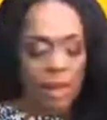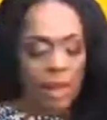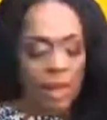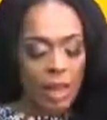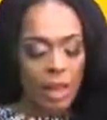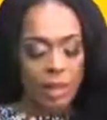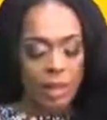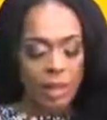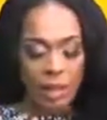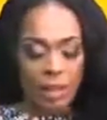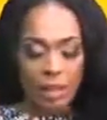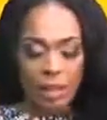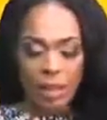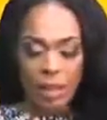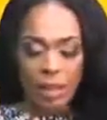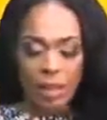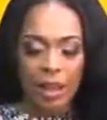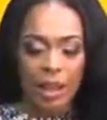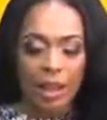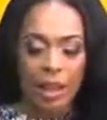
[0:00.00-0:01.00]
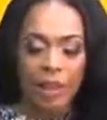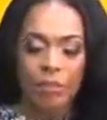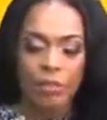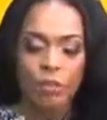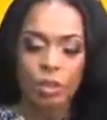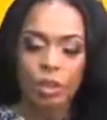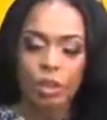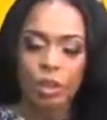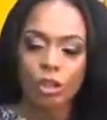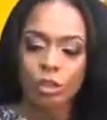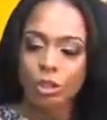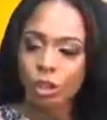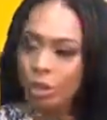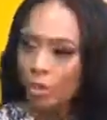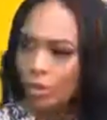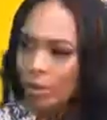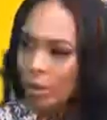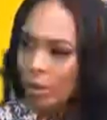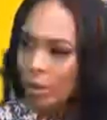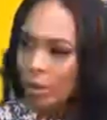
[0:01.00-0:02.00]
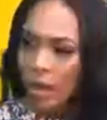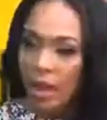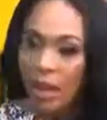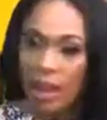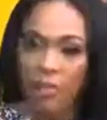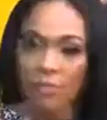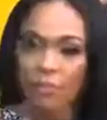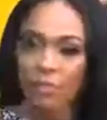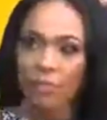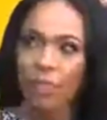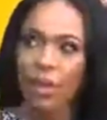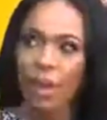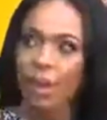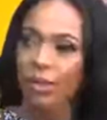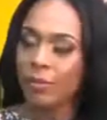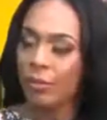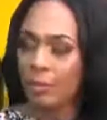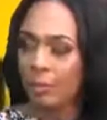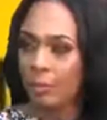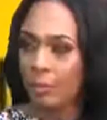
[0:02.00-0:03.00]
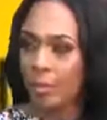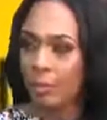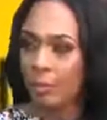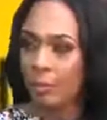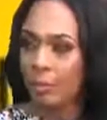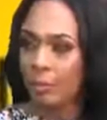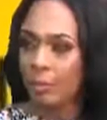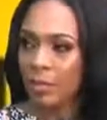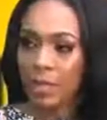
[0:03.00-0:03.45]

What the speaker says: And then I have godchildren. I have 5 of them.